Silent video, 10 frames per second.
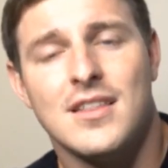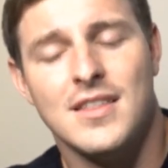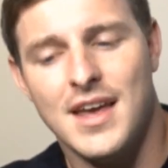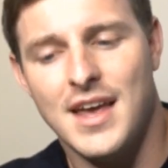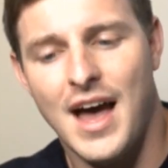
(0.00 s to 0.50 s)

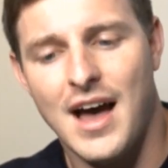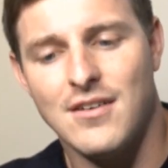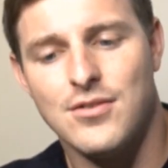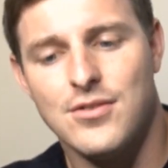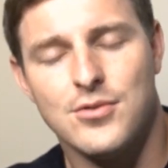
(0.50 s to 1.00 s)
they
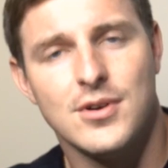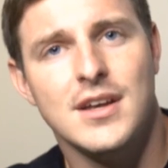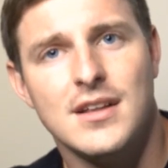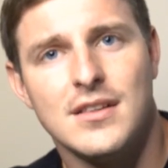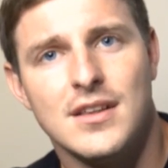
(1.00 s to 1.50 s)
have
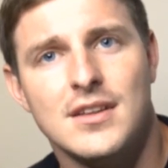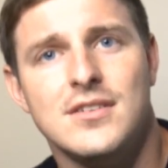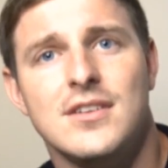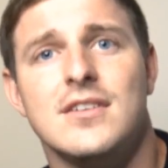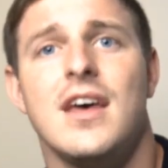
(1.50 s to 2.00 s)
3
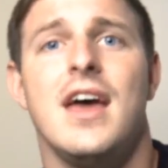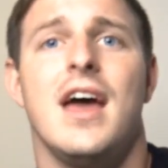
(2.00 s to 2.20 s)
lenses,